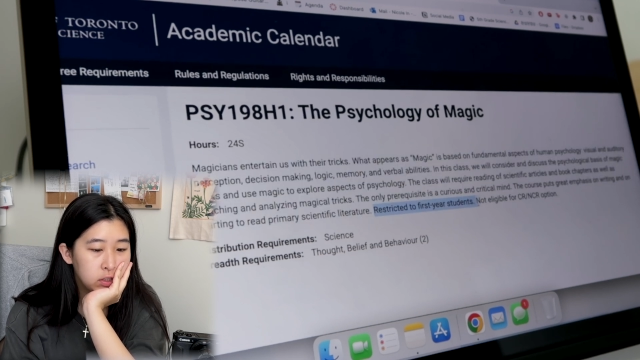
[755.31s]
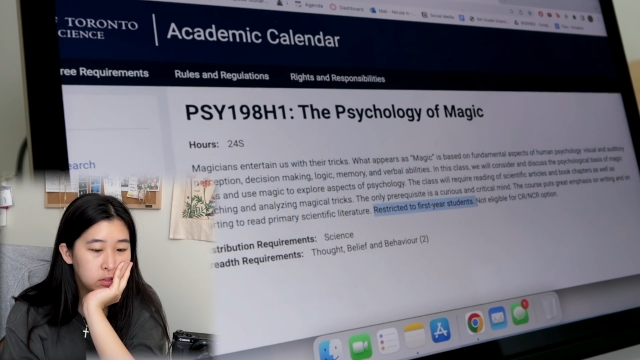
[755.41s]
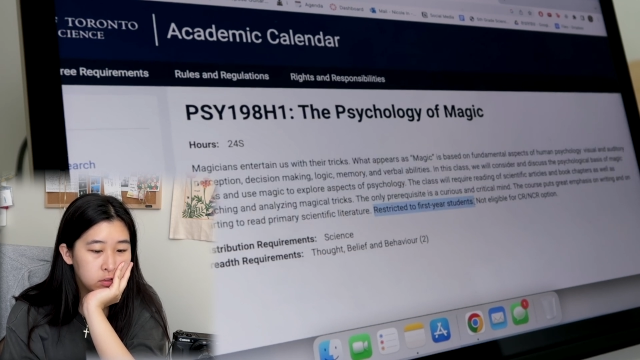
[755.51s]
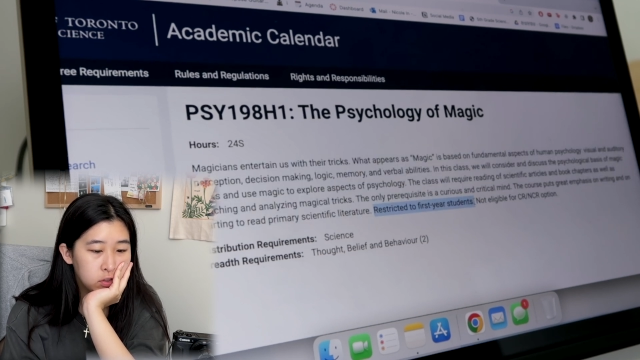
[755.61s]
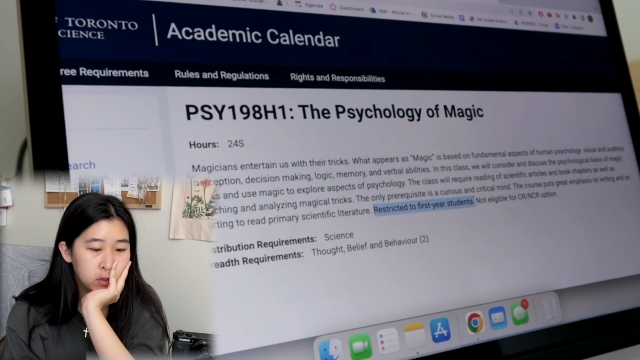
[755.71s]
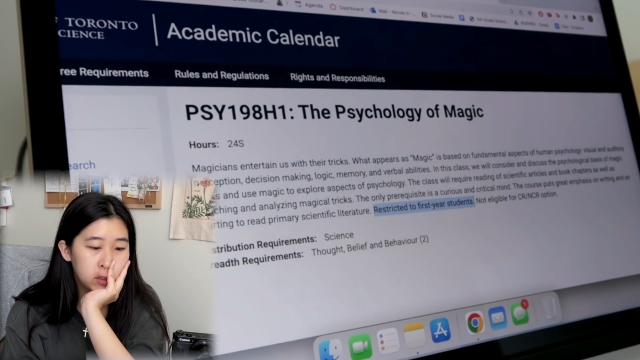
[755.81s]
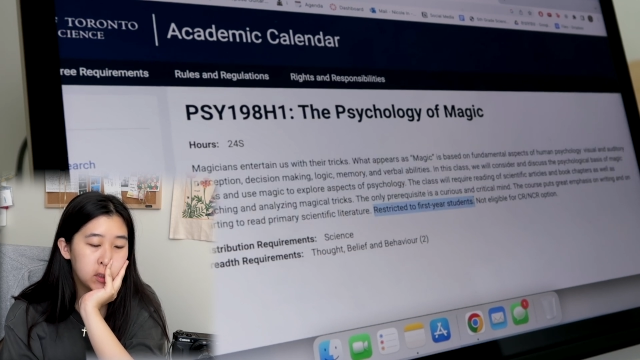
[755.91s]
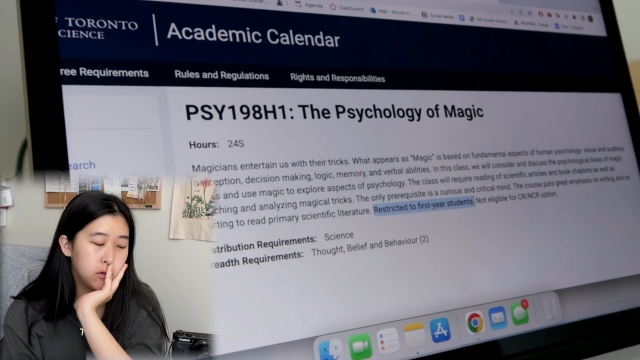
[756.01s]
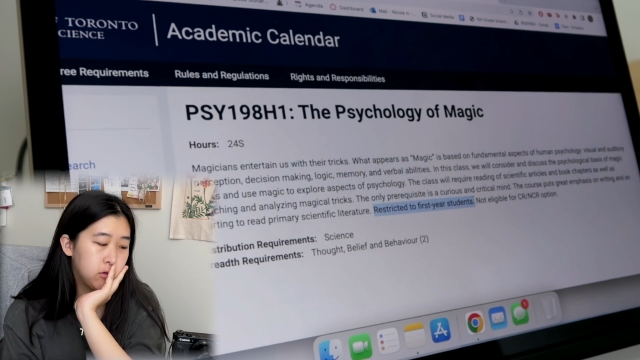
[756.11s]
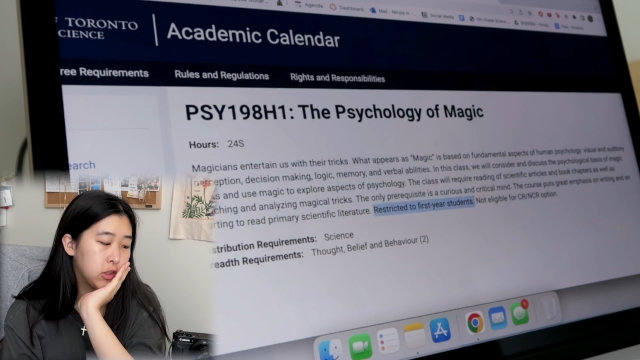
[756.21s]
It's restricted
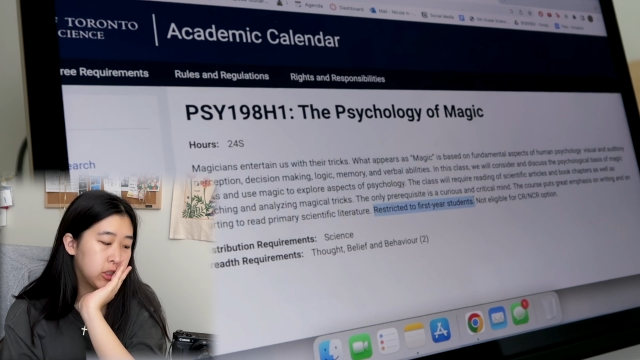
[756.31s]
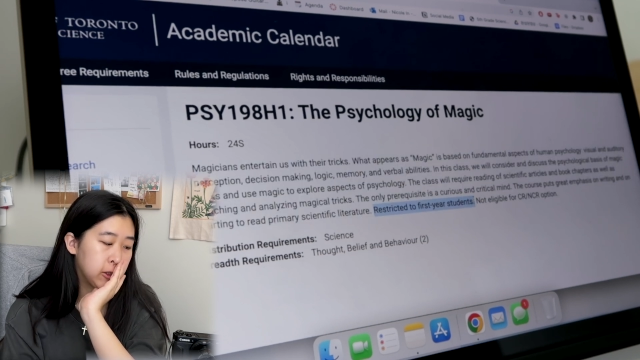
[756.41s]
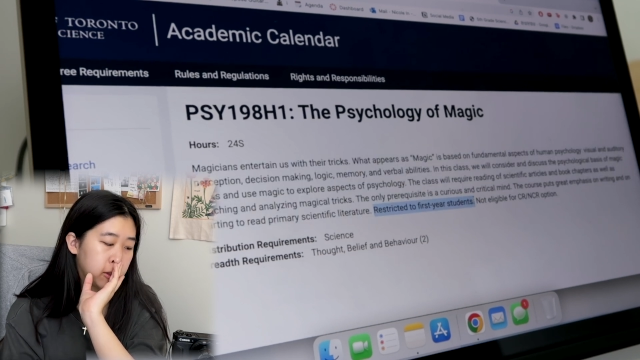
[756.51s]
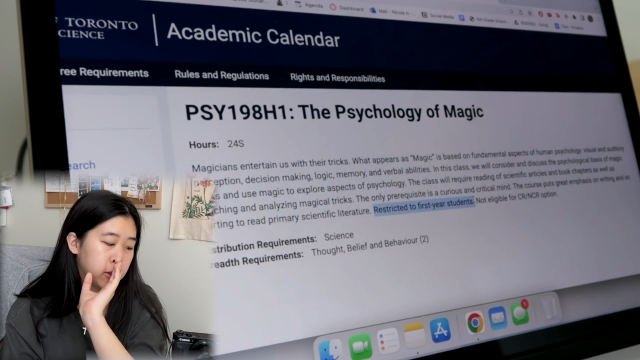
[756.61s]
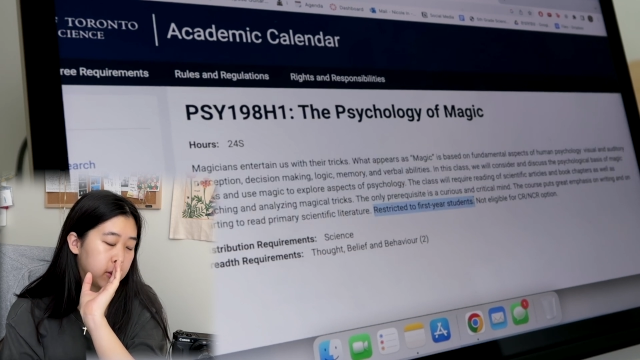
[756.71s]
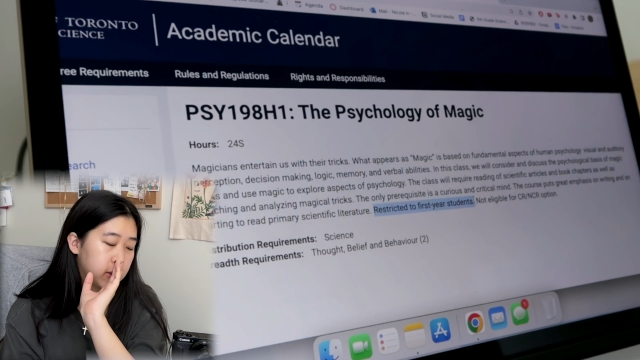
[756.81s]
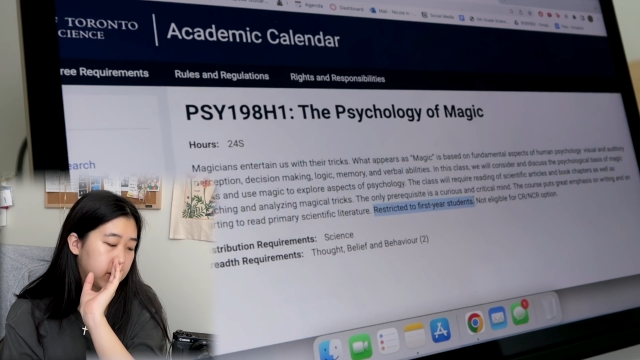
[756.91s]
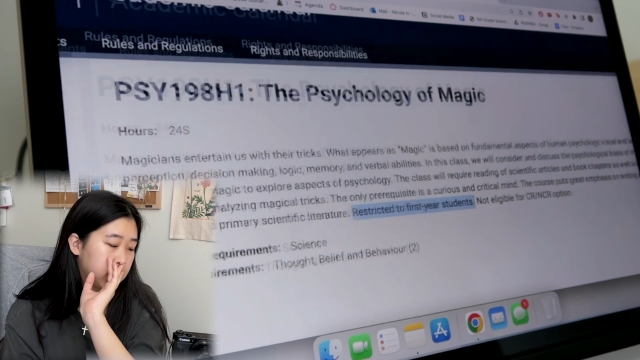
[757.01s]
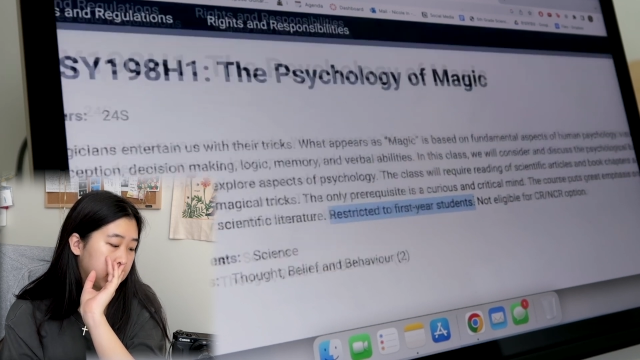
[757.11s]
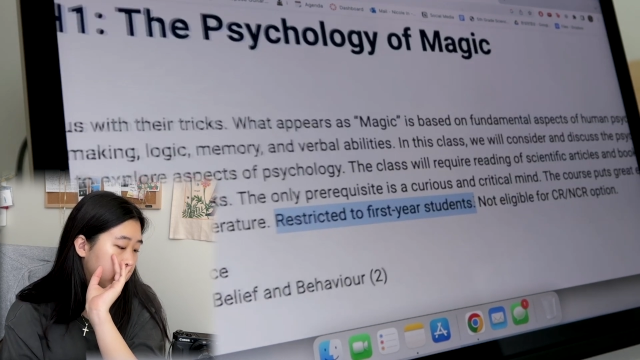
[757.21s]
to first year students.
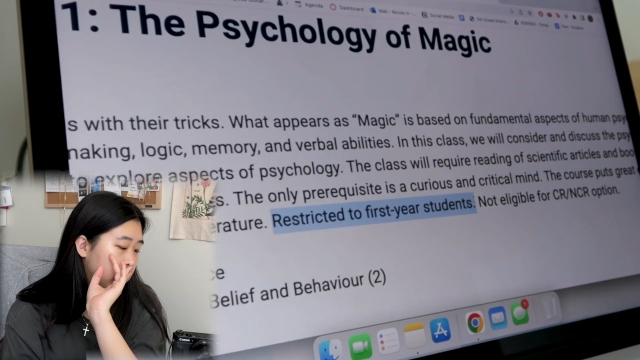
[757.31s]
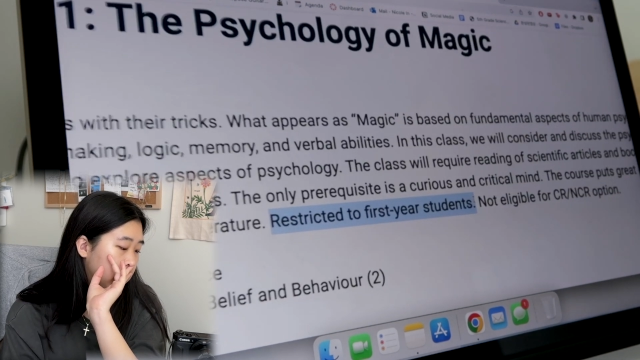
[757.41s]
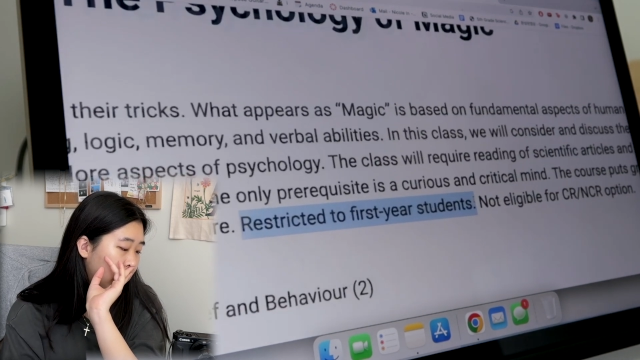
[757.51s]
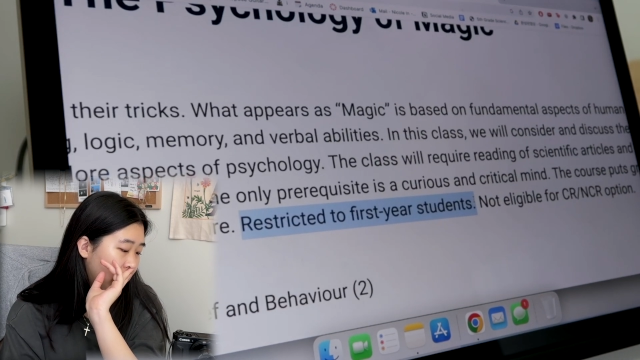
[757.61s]
So yeah,